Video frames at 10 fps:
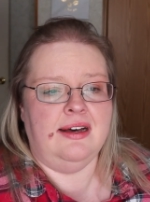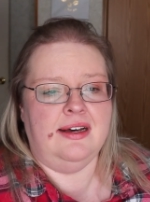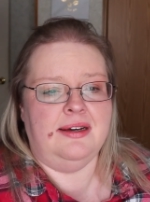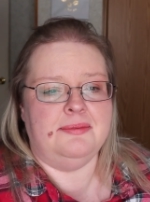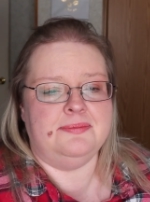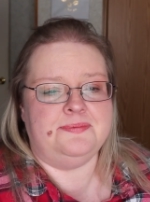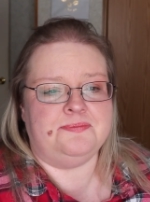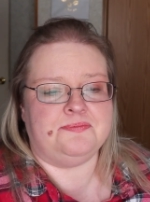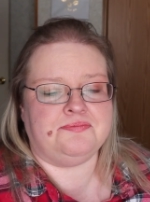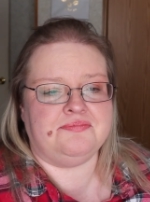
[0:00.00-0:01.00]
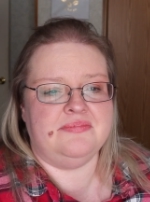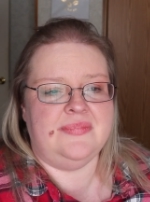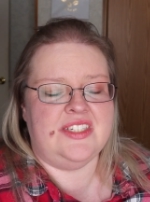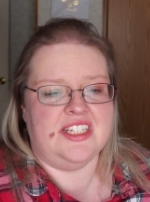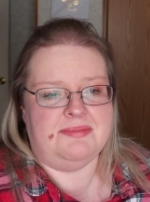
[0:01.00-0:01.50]
Um,
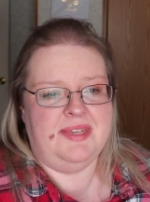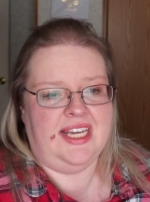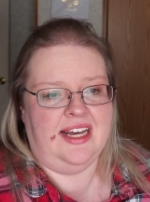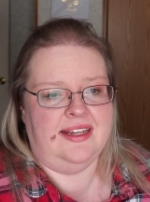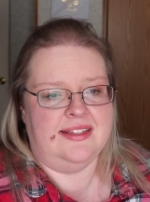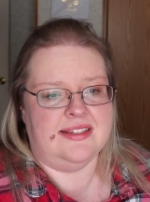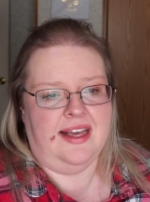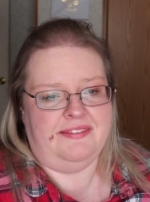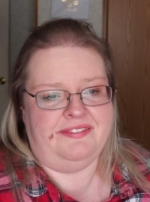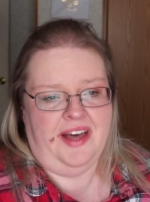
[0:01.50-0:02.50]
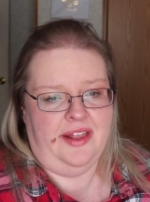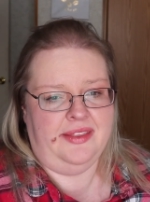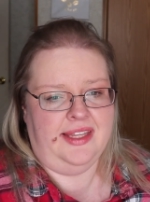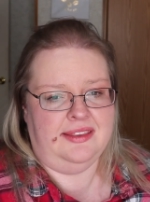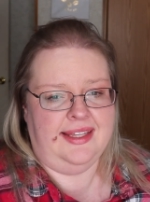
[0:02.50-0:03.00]
just because I
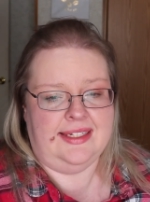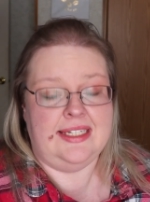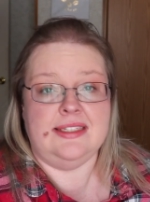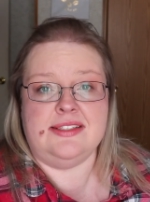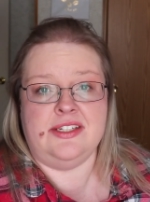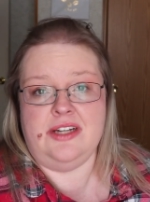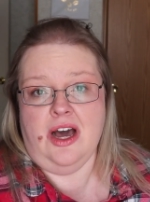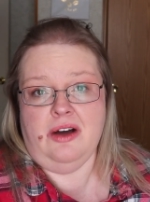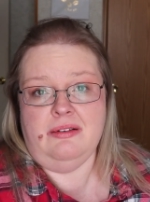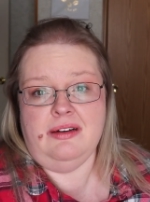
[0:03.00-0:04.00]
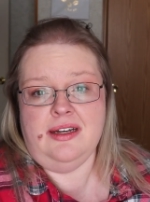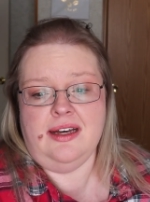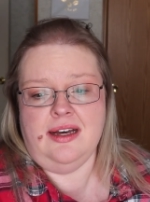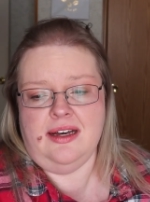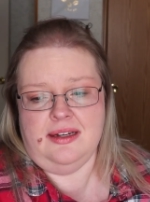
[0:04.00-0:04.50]
felt that they needed to know.
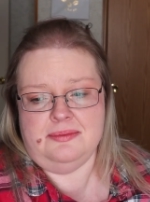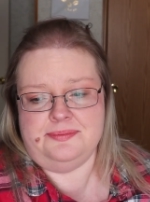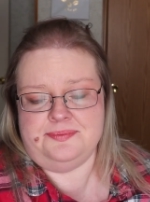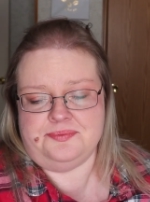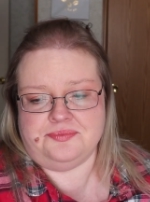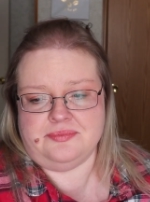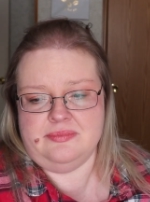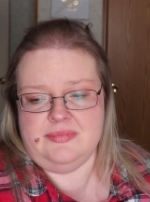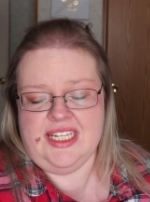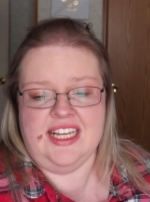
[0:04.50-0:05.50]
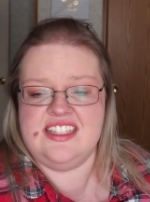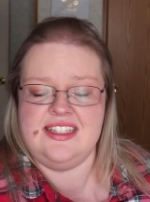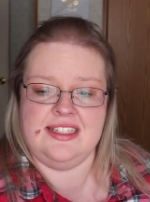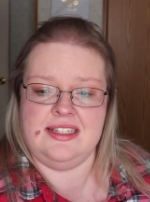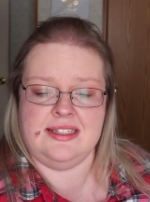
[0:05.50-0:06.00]
Um, because
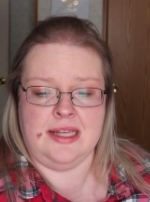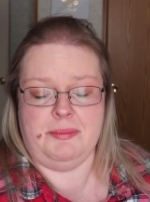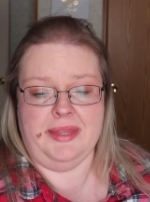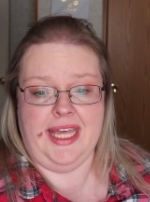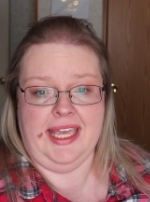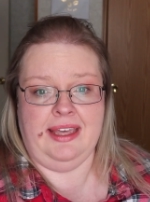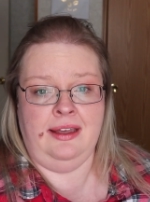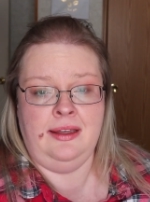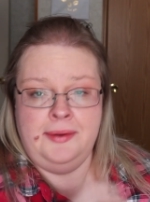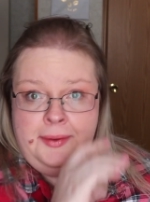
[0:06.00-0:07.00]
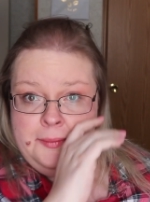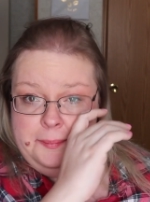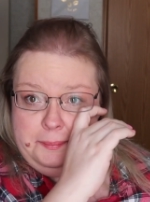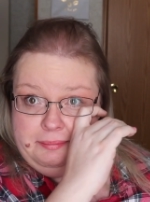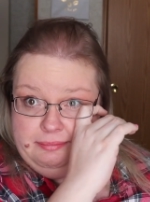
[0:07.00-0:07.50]
this is something
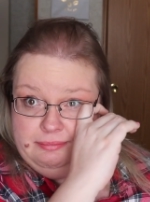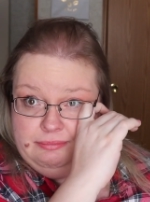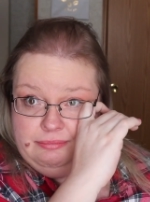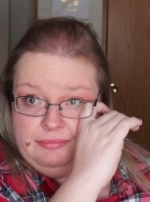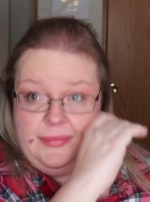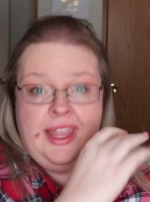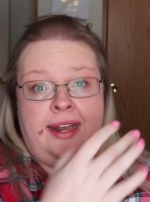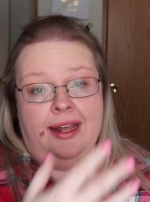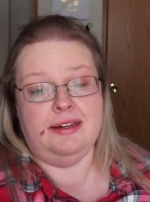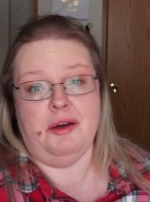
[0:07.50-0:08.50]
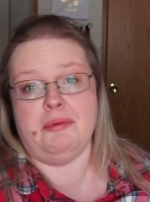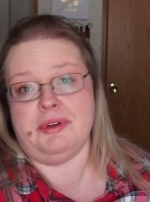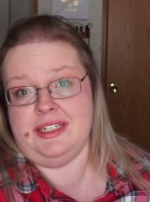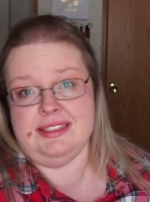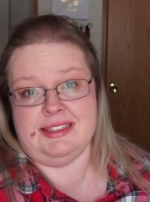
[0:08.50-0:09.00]
that I know I'm
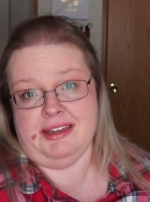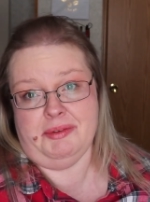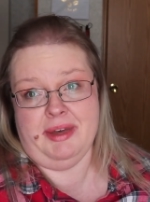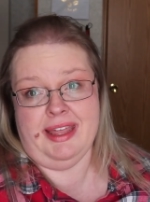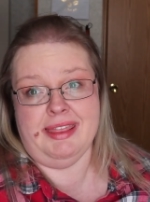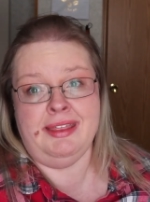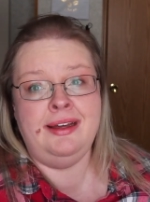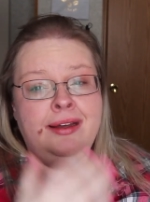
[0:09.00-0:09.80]
going to deal with